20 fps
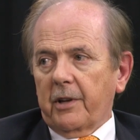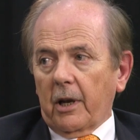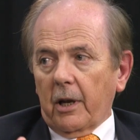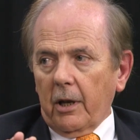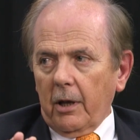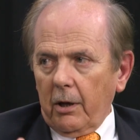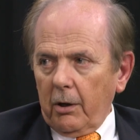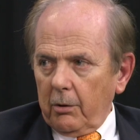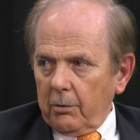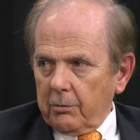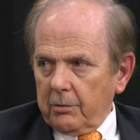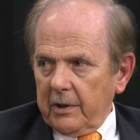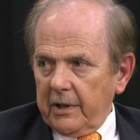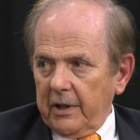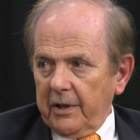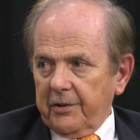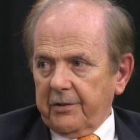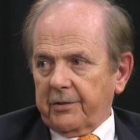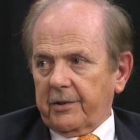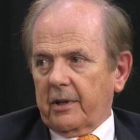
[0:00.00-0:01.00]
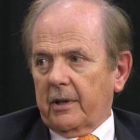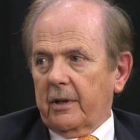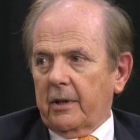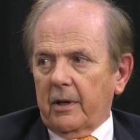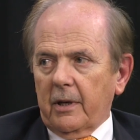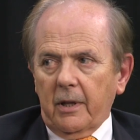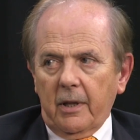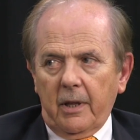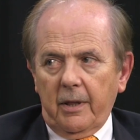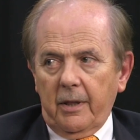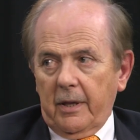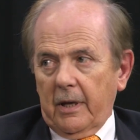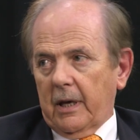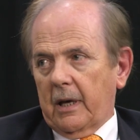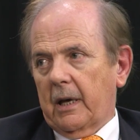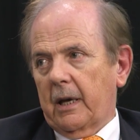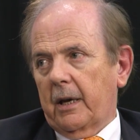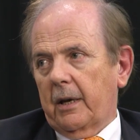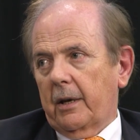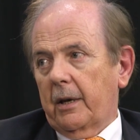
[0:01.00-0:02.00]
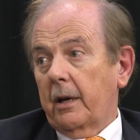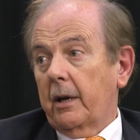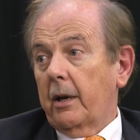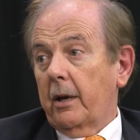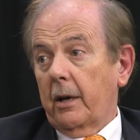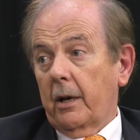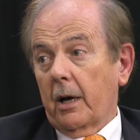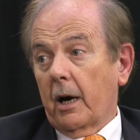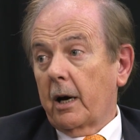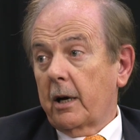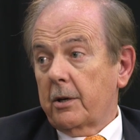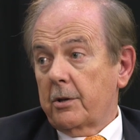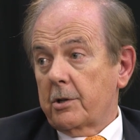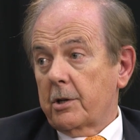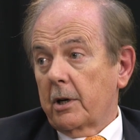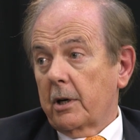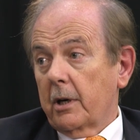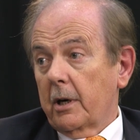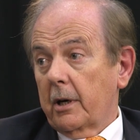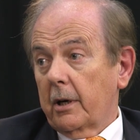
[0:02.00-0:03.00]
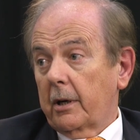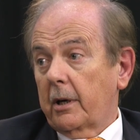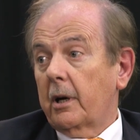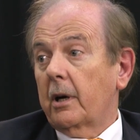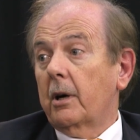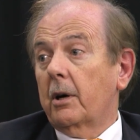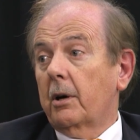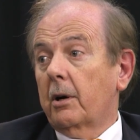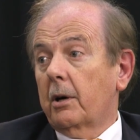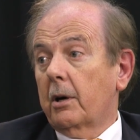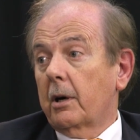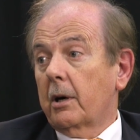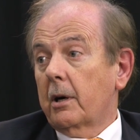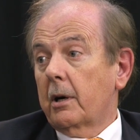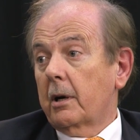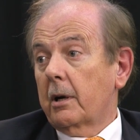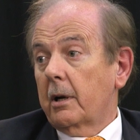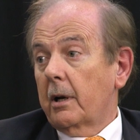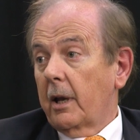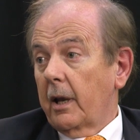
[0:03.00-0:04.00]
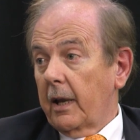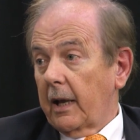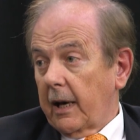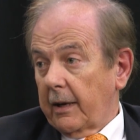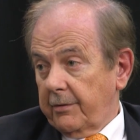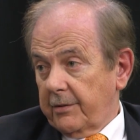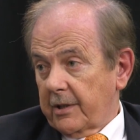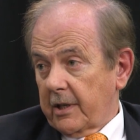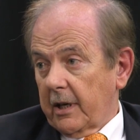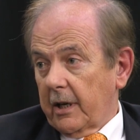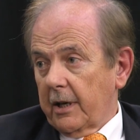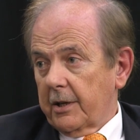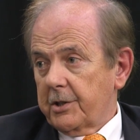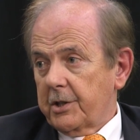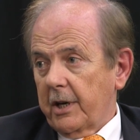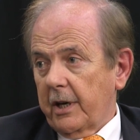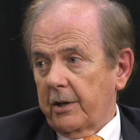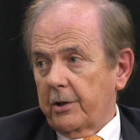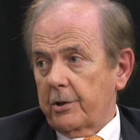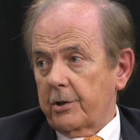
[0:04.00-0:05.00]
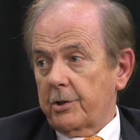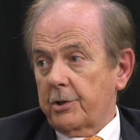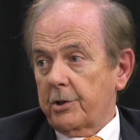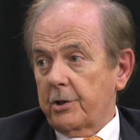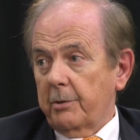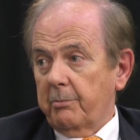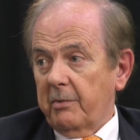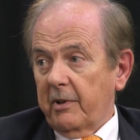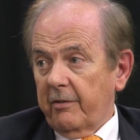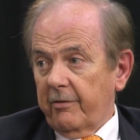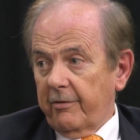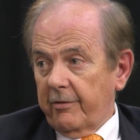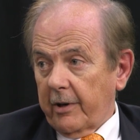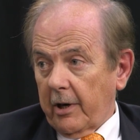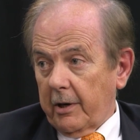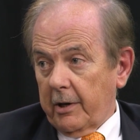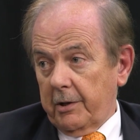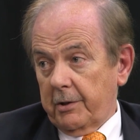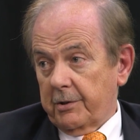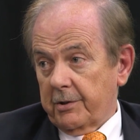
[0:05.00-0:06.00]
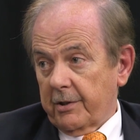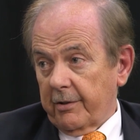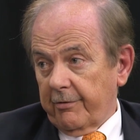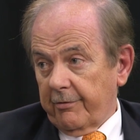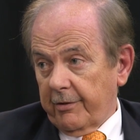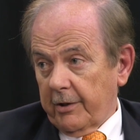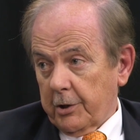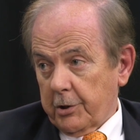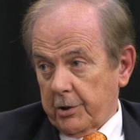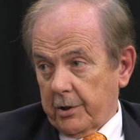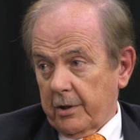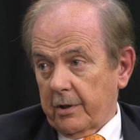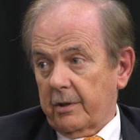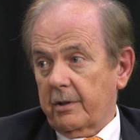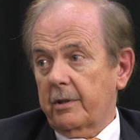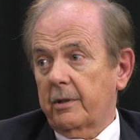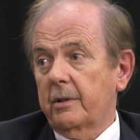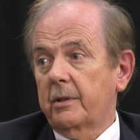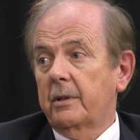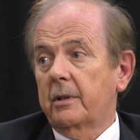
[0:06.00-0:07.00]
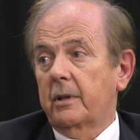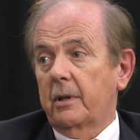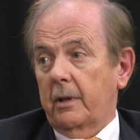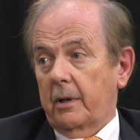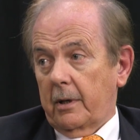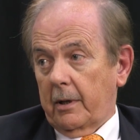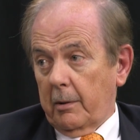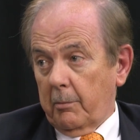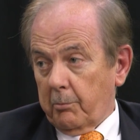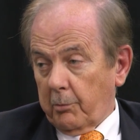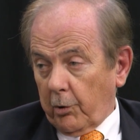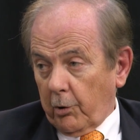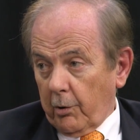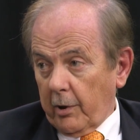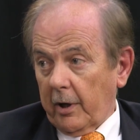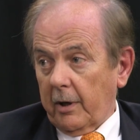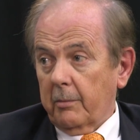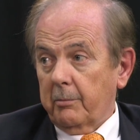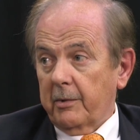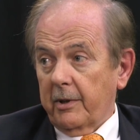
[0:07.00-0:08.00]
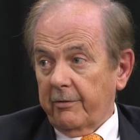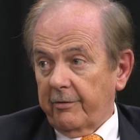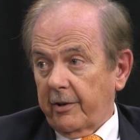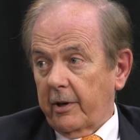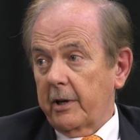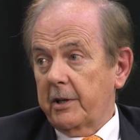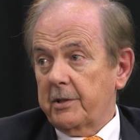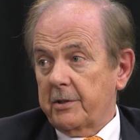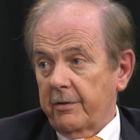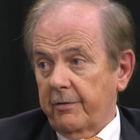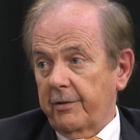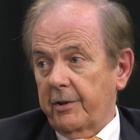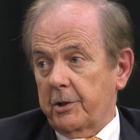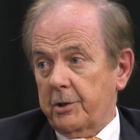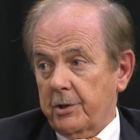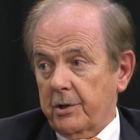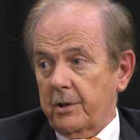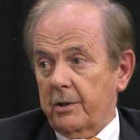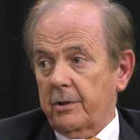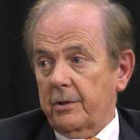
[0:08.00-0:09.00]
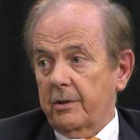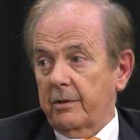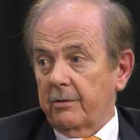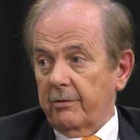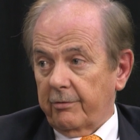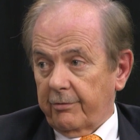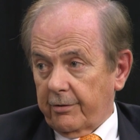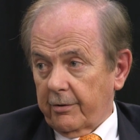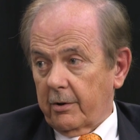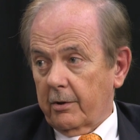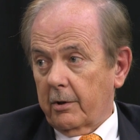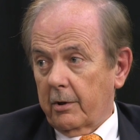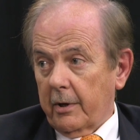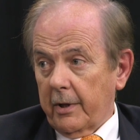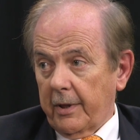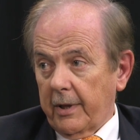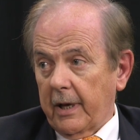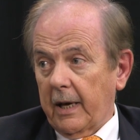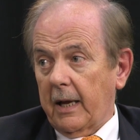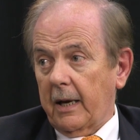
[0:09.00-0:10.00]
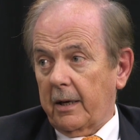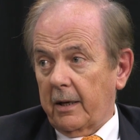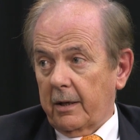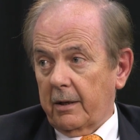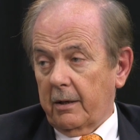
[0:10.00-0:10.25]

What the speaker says: at low risk, then non-drug or lifestyle changes should be very sufficient, important, but very sufficient for that